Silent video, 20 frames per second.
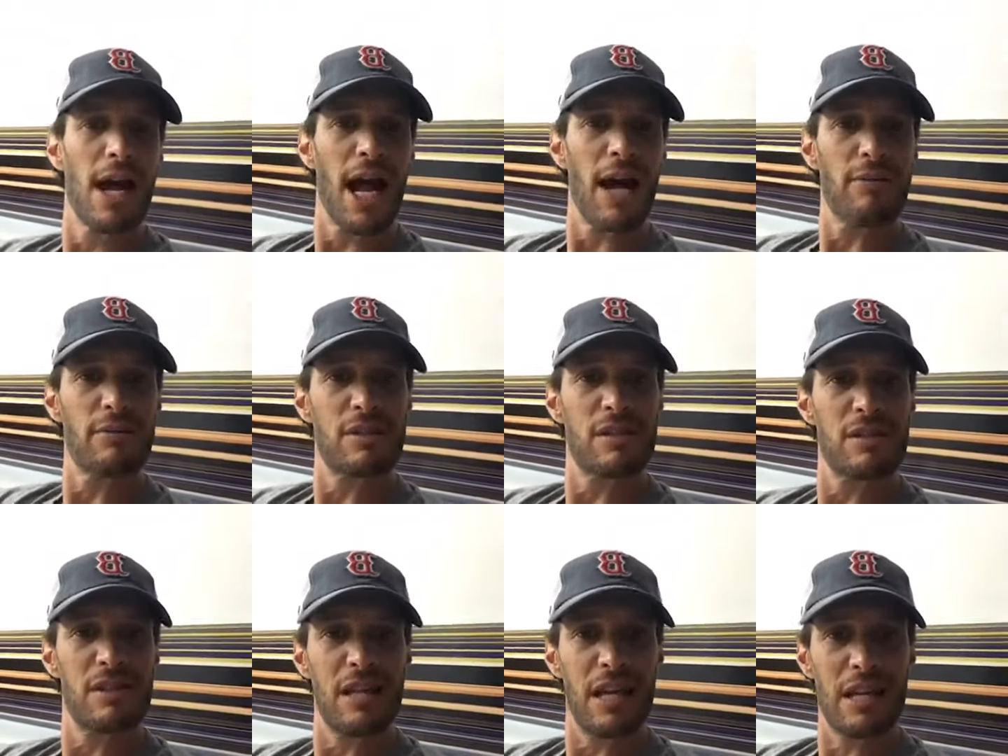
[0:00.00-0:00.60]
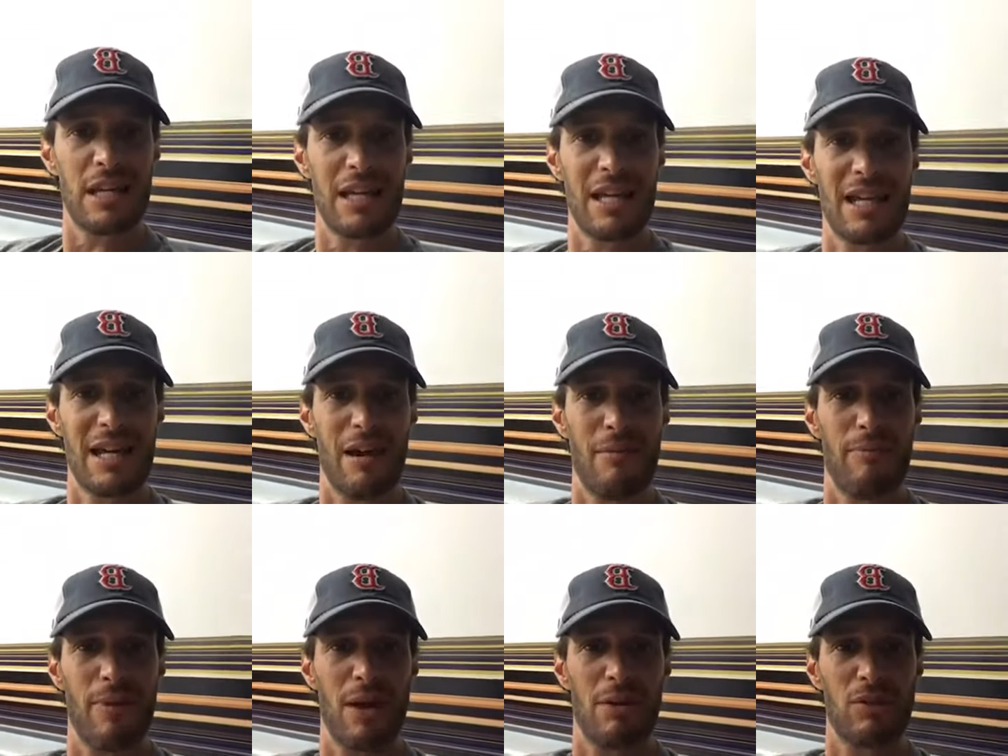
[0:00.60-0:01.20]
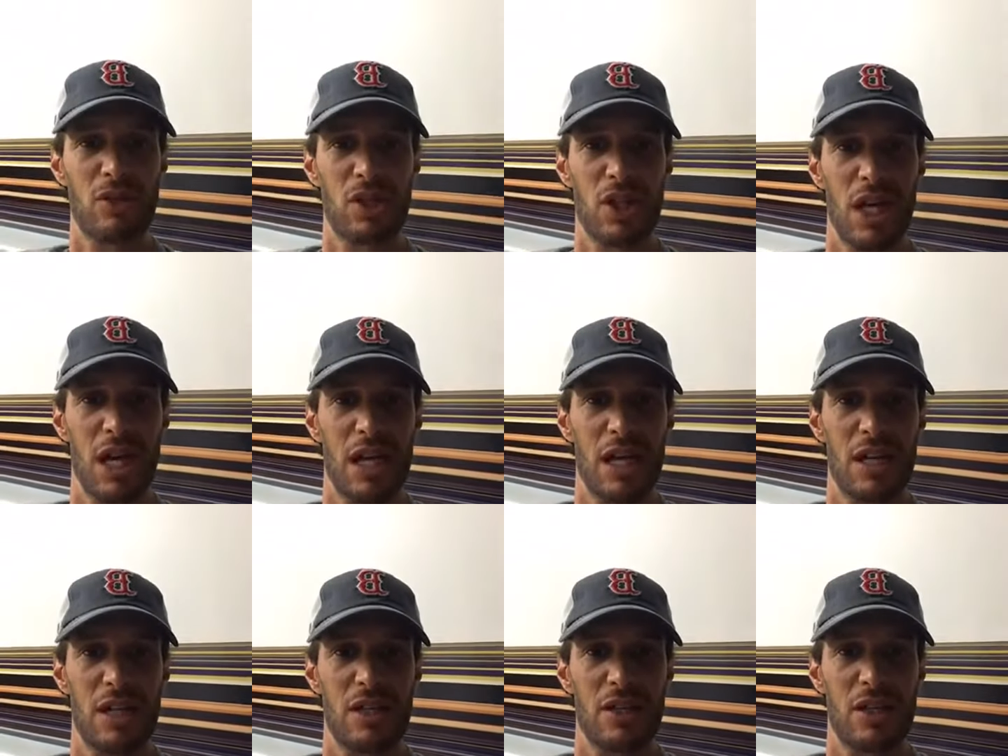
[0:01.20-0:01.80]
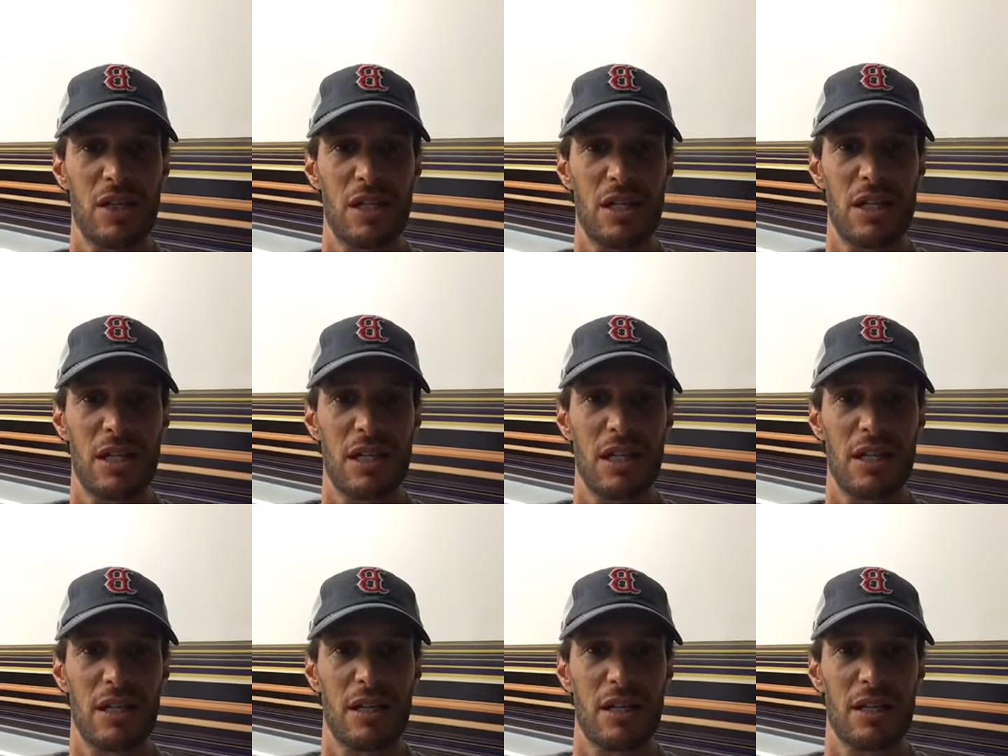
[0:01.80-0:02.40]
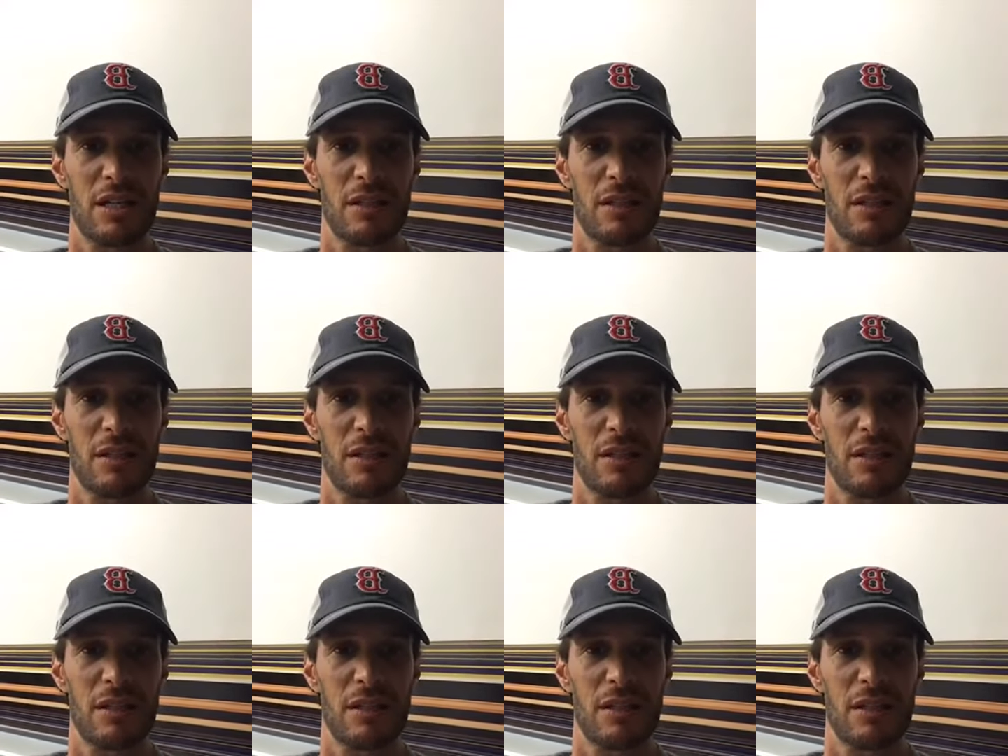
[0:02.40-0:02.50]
was thinking about changing.